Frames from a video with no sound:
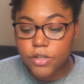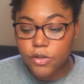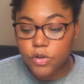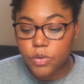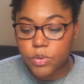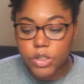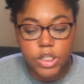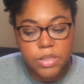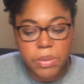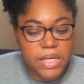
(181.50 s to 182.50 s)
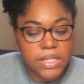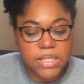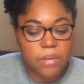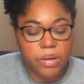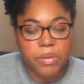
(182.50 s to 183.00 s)
to just be
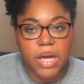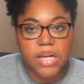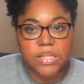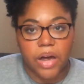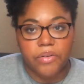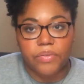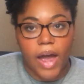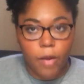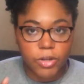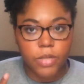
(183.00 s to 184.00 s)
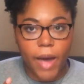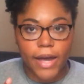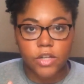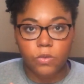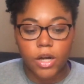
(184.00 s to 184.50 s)
simply because of how much the
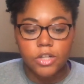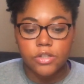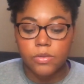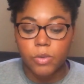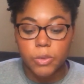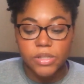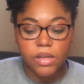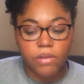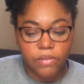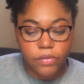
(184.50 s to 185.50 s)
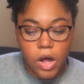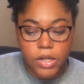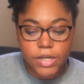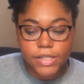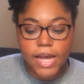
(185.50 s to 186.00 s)
package was, which was
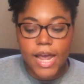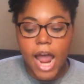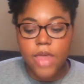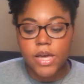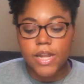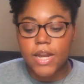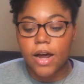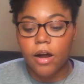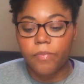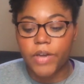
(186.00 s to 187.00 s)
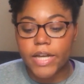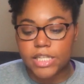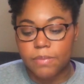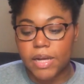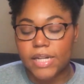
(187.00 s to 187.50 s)
$75. And then the
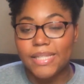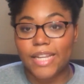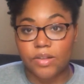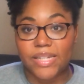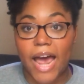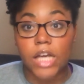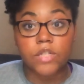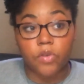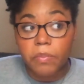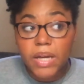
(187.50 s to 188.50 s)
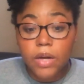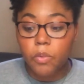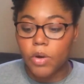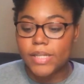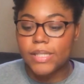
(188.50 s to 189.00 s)
estimated sales tax for me
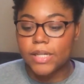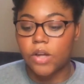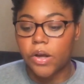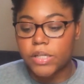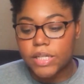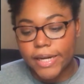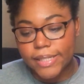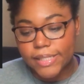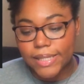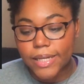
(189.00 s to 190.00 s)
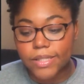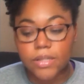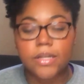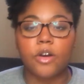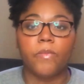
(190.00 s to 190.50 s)
was $6.19,
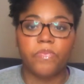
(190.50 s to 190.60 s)
so